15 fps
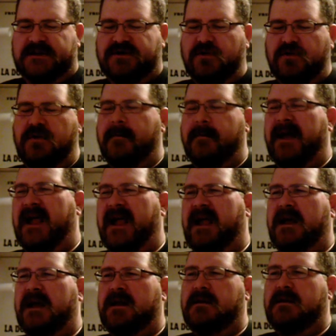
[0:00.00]
Screw the
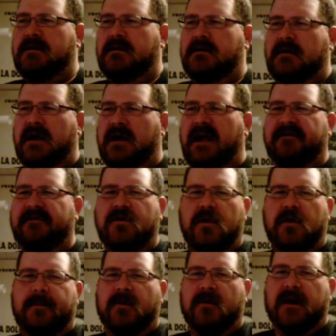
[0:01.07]
man, F
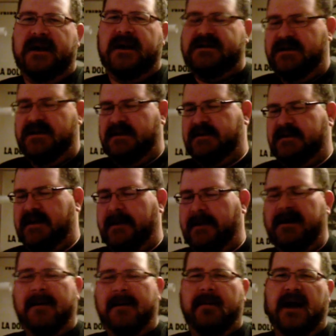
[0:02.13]
corporations.
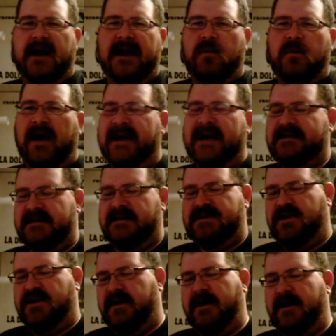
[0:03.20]
I'm not buying wax this
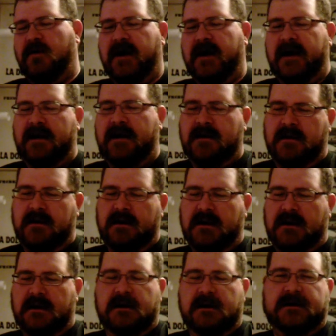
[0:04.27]
year anyway.
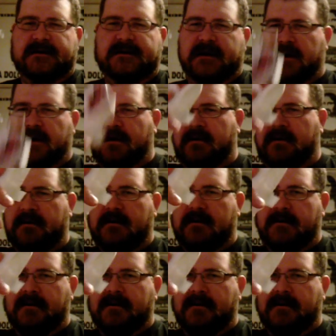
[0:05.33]
So